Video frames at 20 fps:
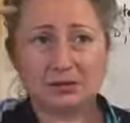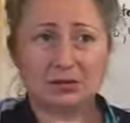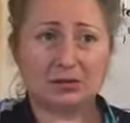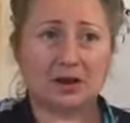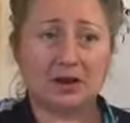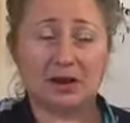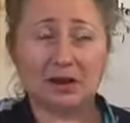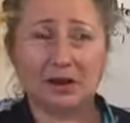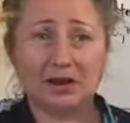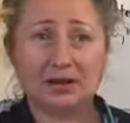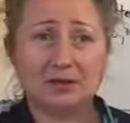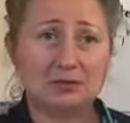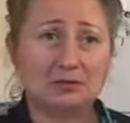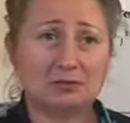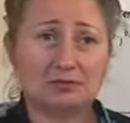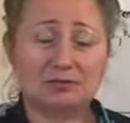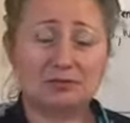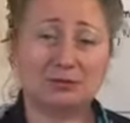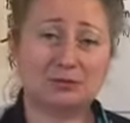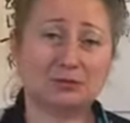your head, you
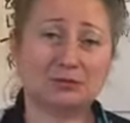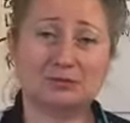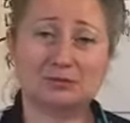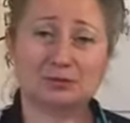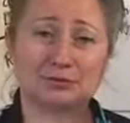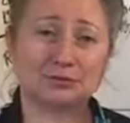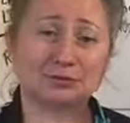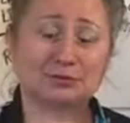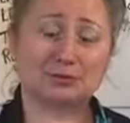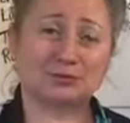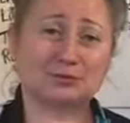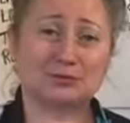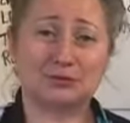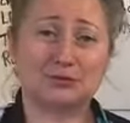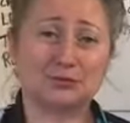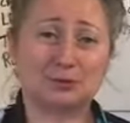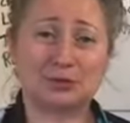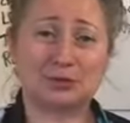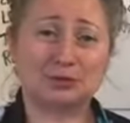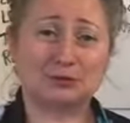think you're so
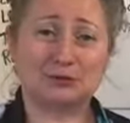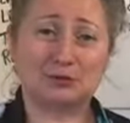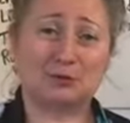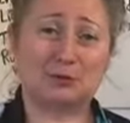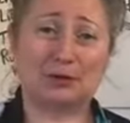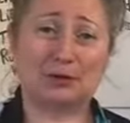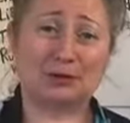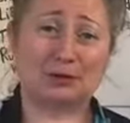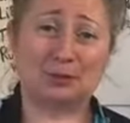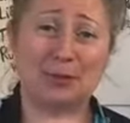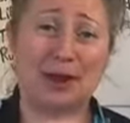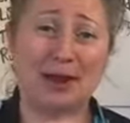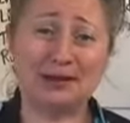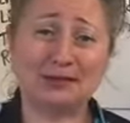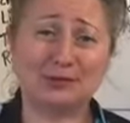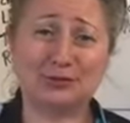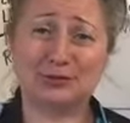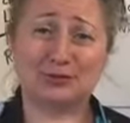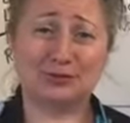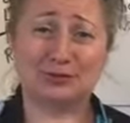much of a better
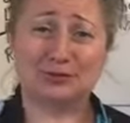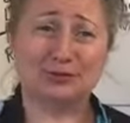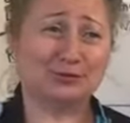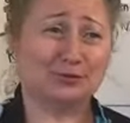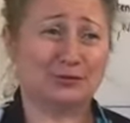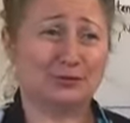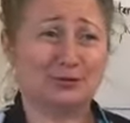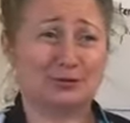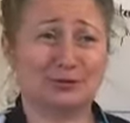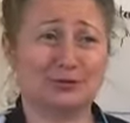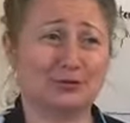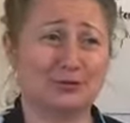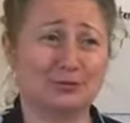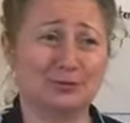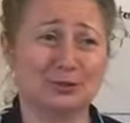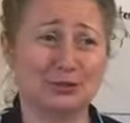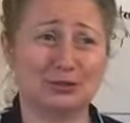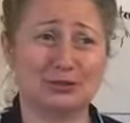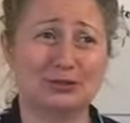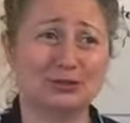painter or so
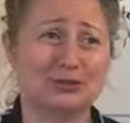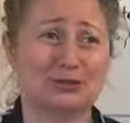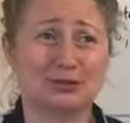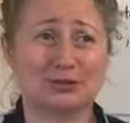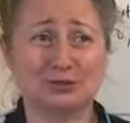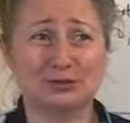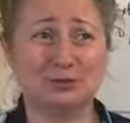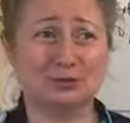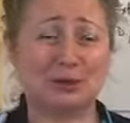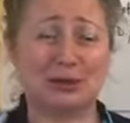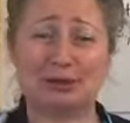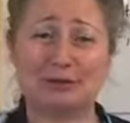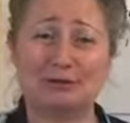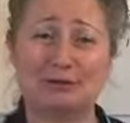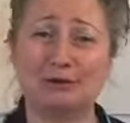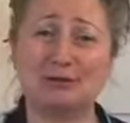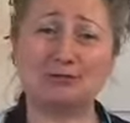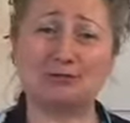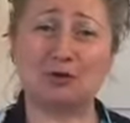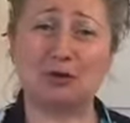better
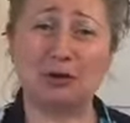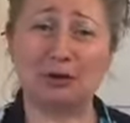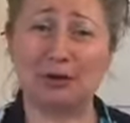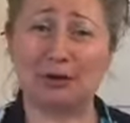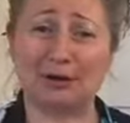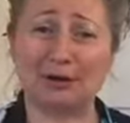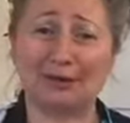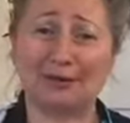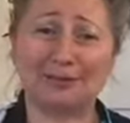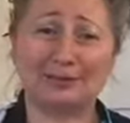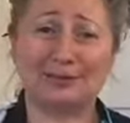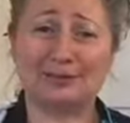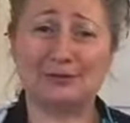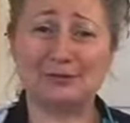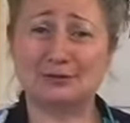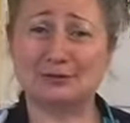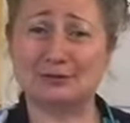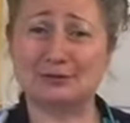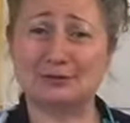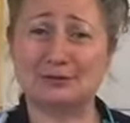at drawing, and then
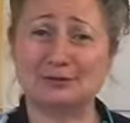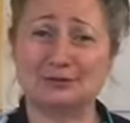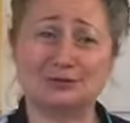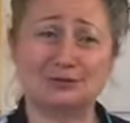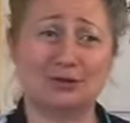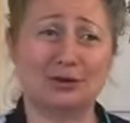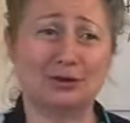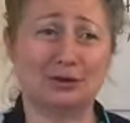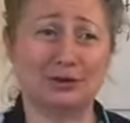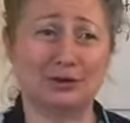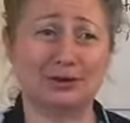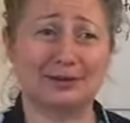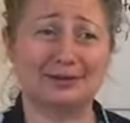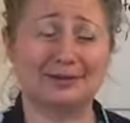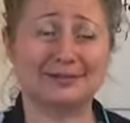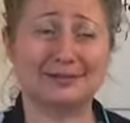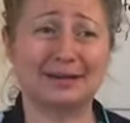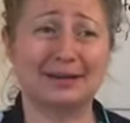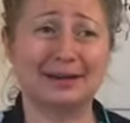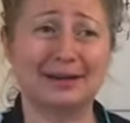you see your drawing and
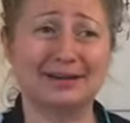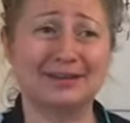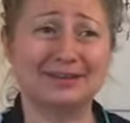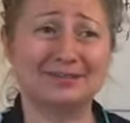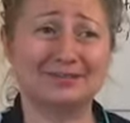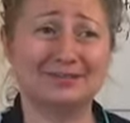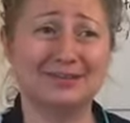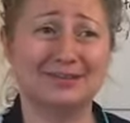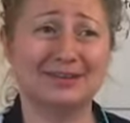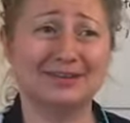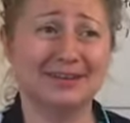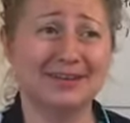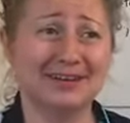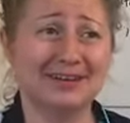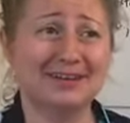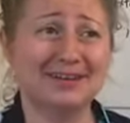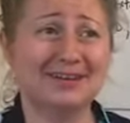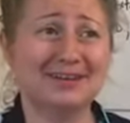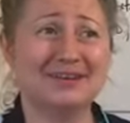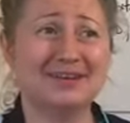it's kind of,
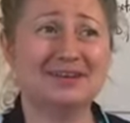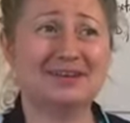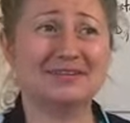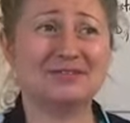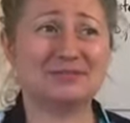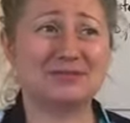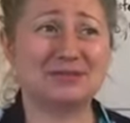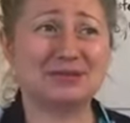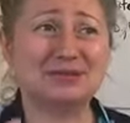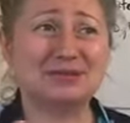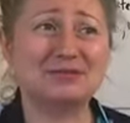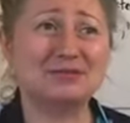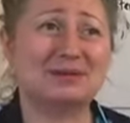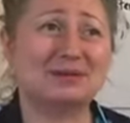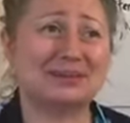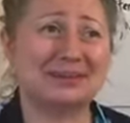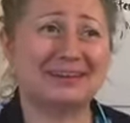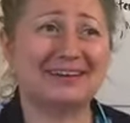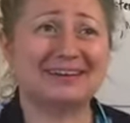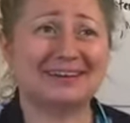it could
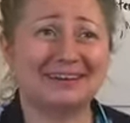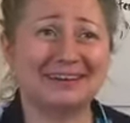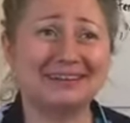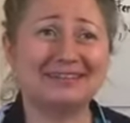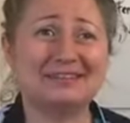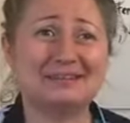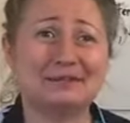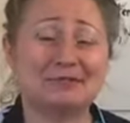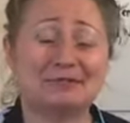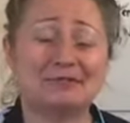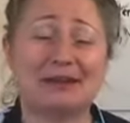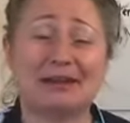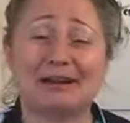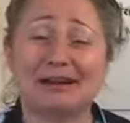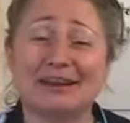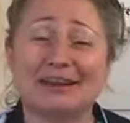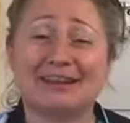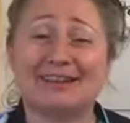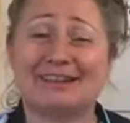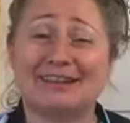be
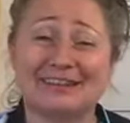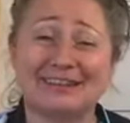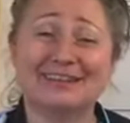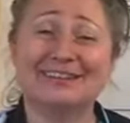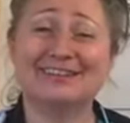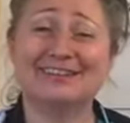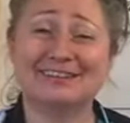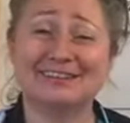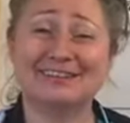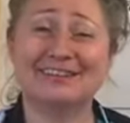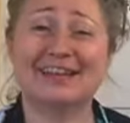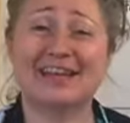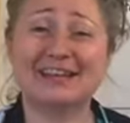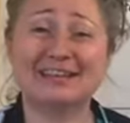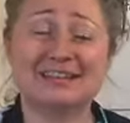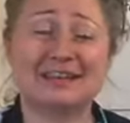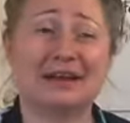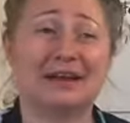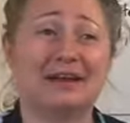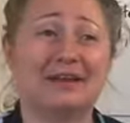deflating, like a little
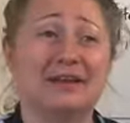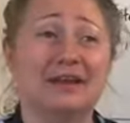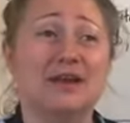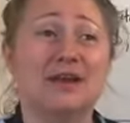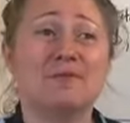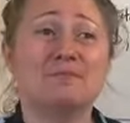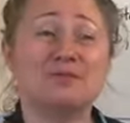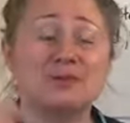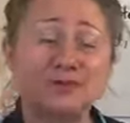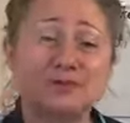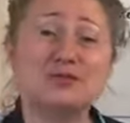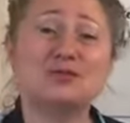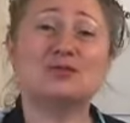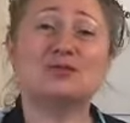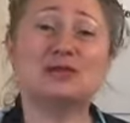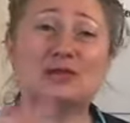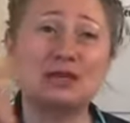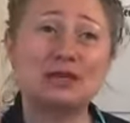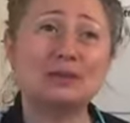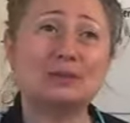letdown. But if you
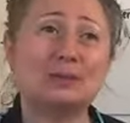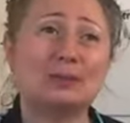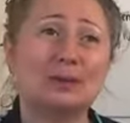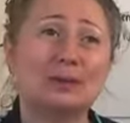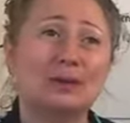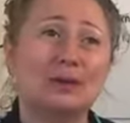keep